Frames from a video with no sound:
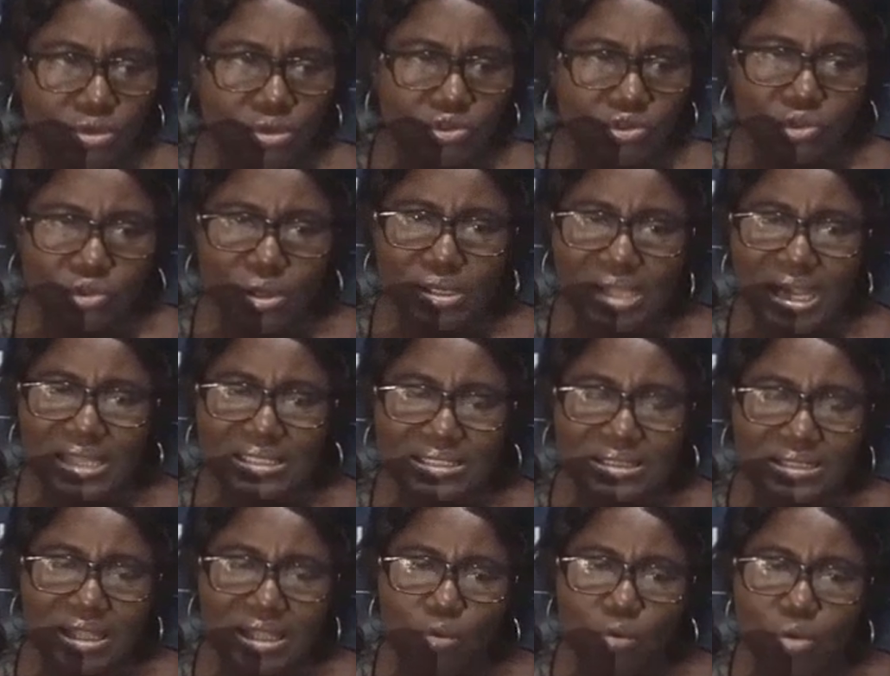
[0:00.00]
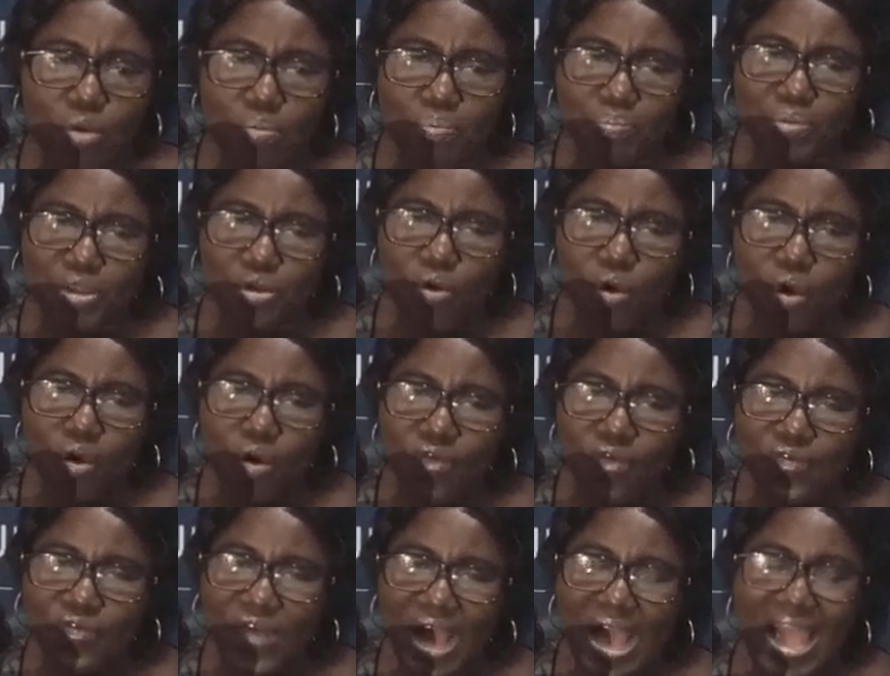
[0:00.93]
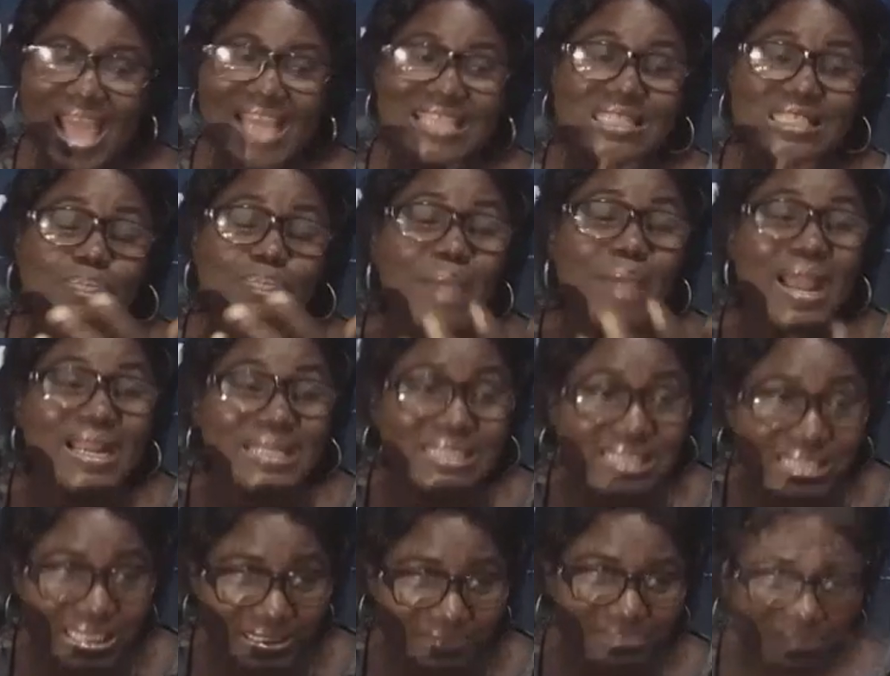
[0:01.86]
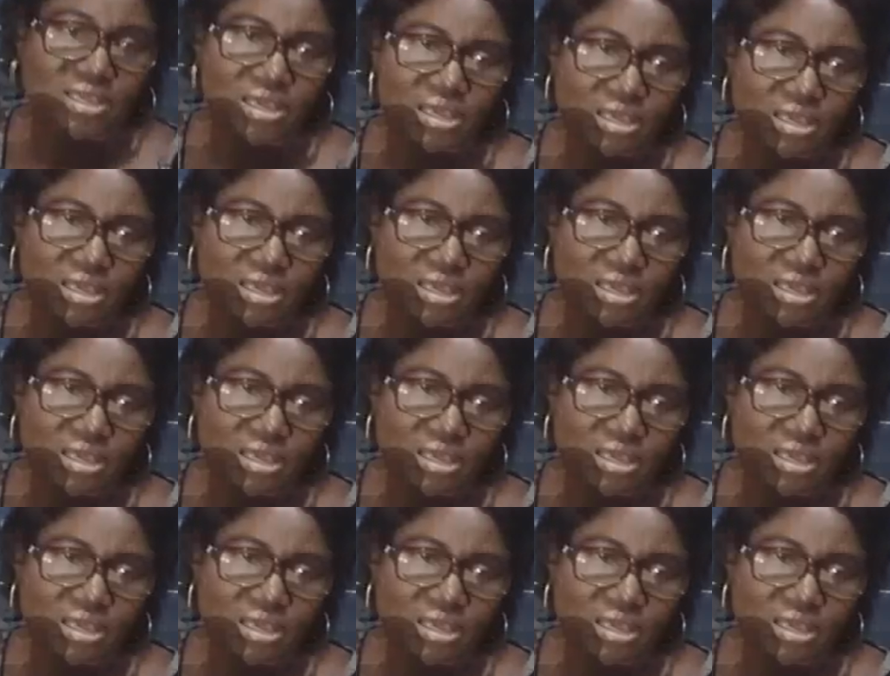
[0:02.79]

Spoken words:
so that they won't be over expecting.